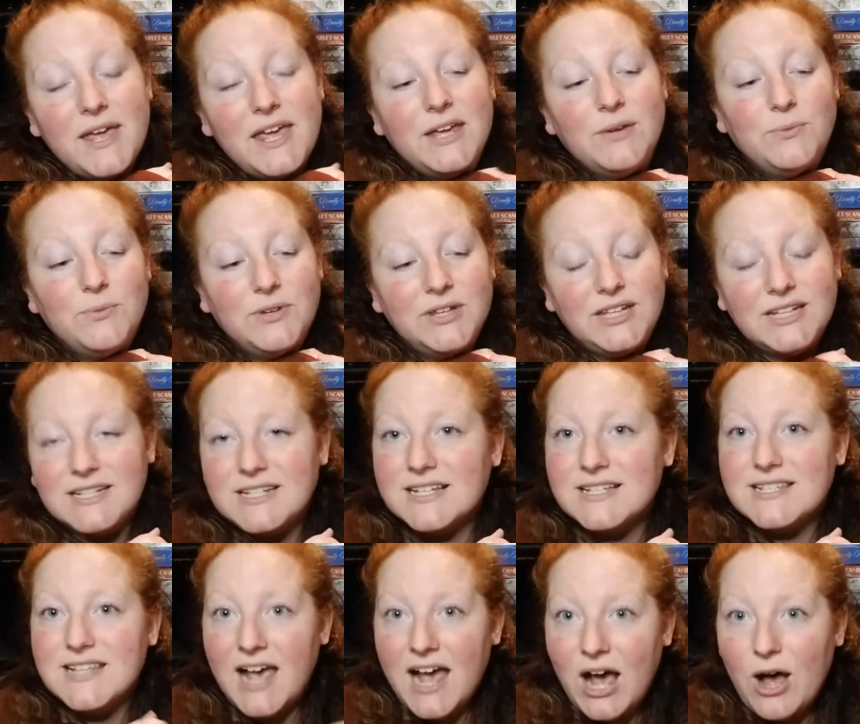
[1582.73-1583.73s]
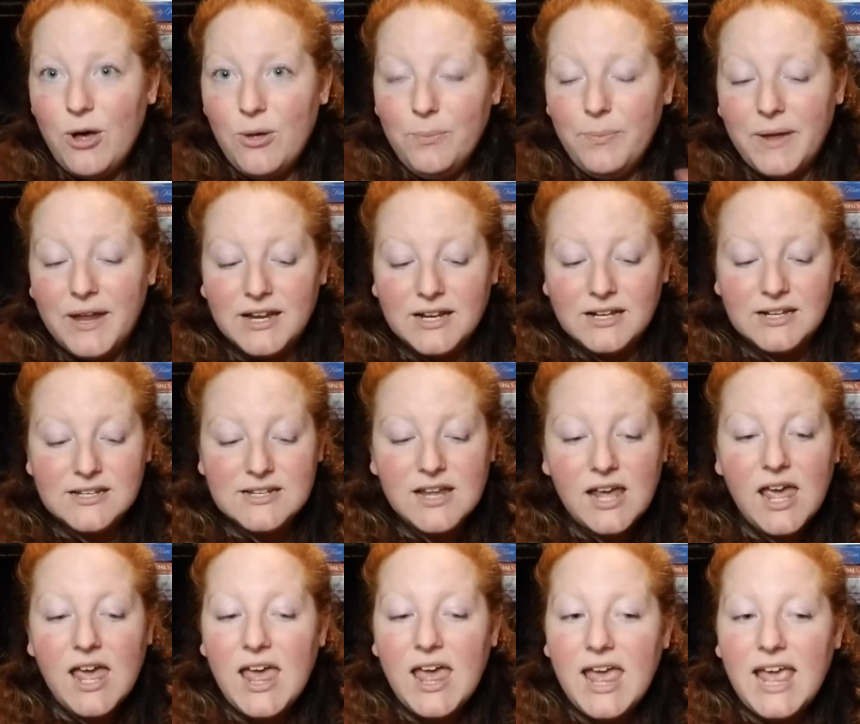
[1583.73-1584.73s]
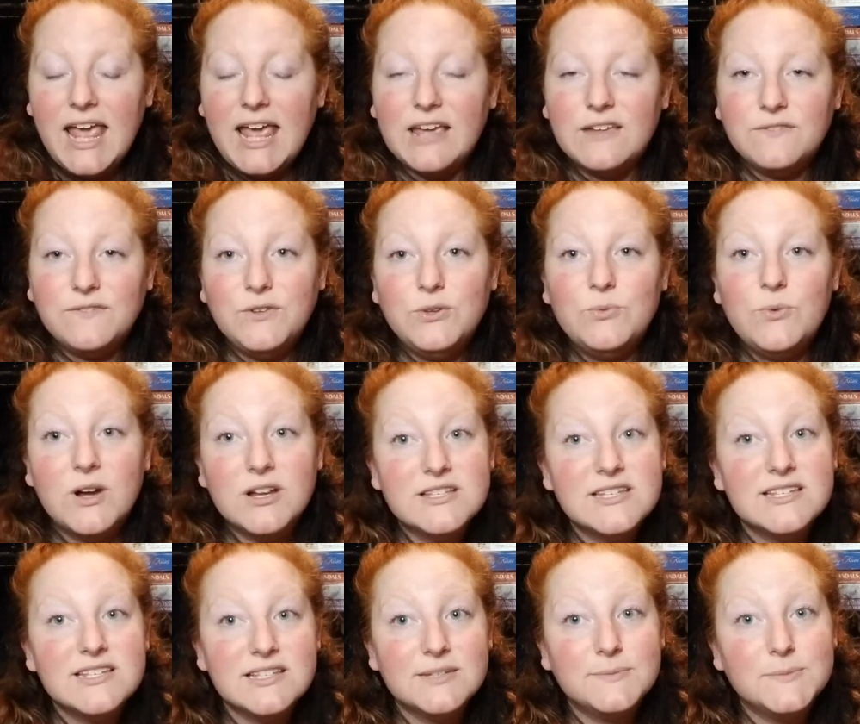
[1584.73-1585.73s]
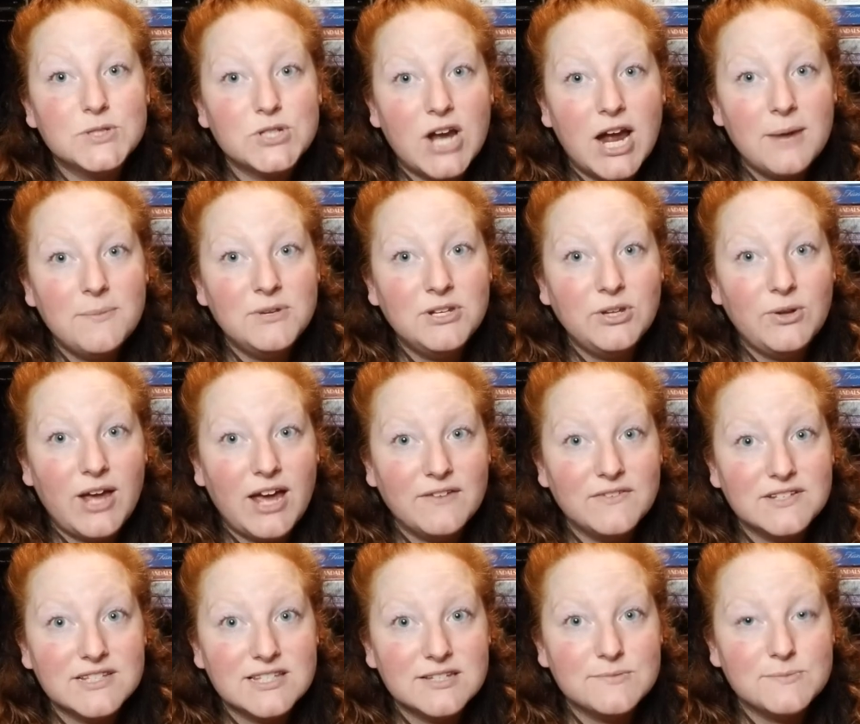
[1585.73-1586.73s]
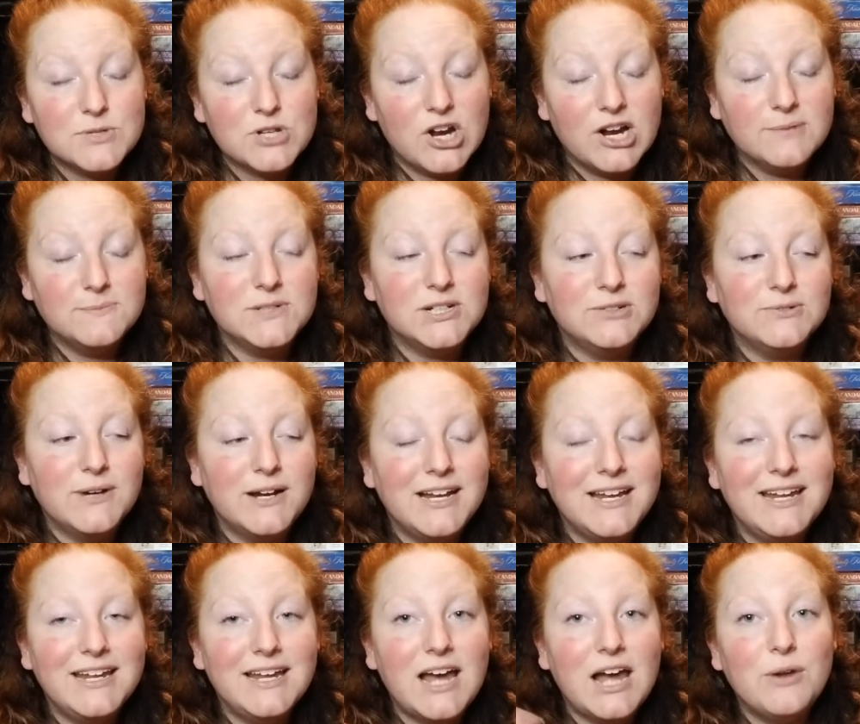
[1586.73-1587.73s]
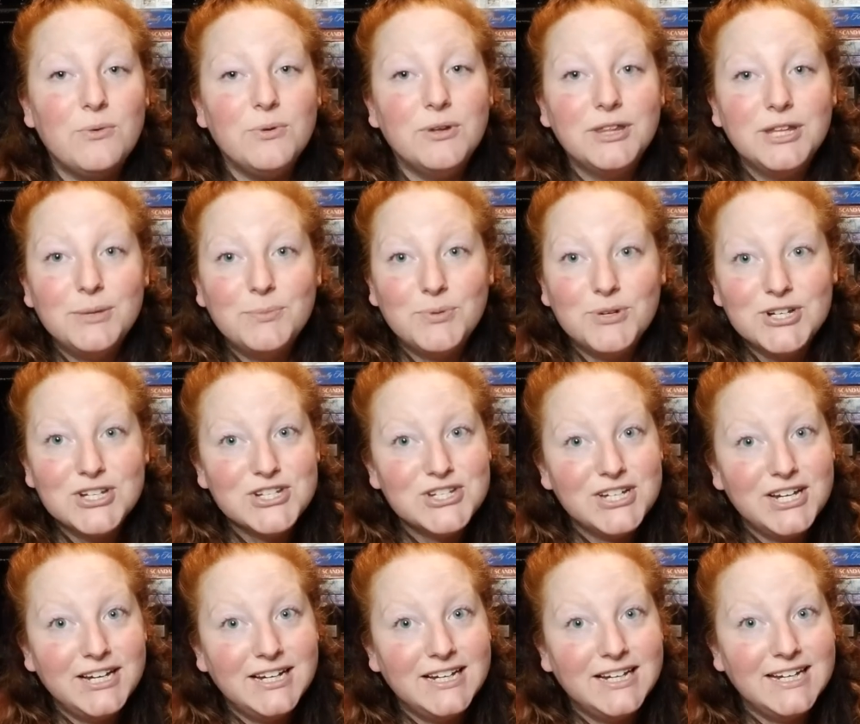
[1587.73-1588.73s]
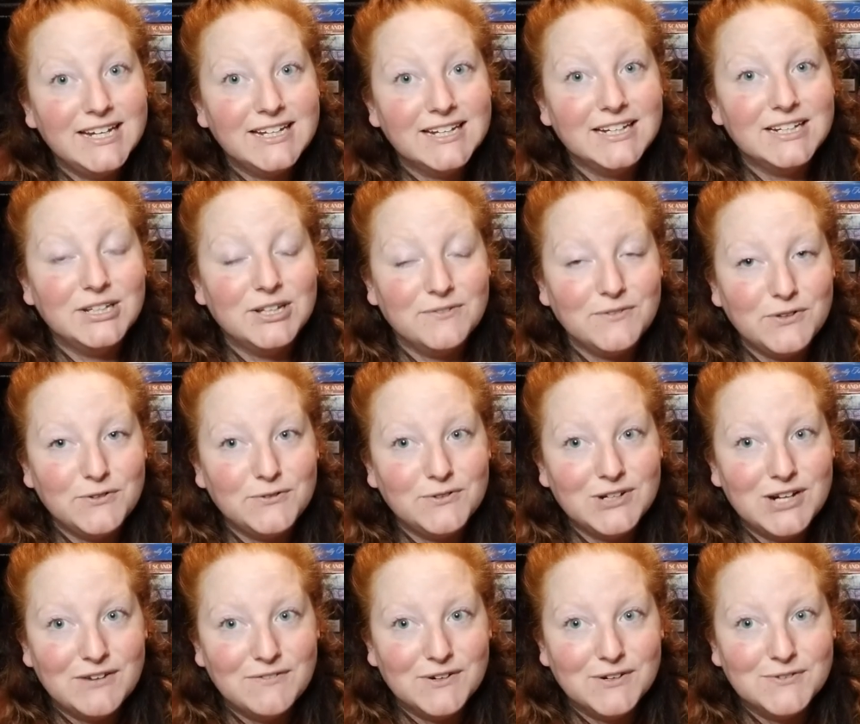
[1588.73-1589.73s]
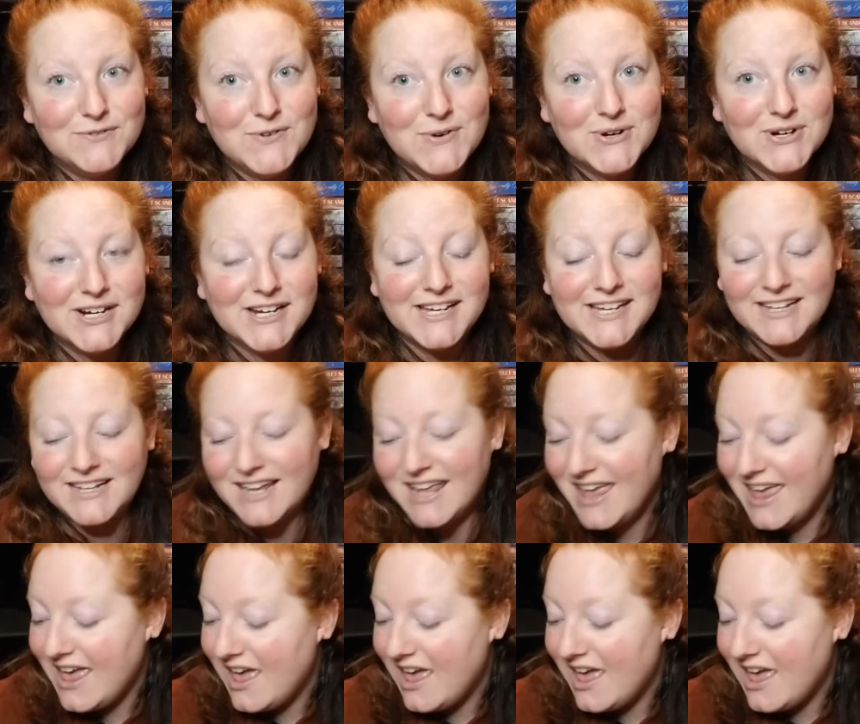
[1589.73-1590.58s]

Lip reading: It really does help. And if you want to subscribe and you haven't subscribed already, I'd really appreciate it and I'd love you forever for it.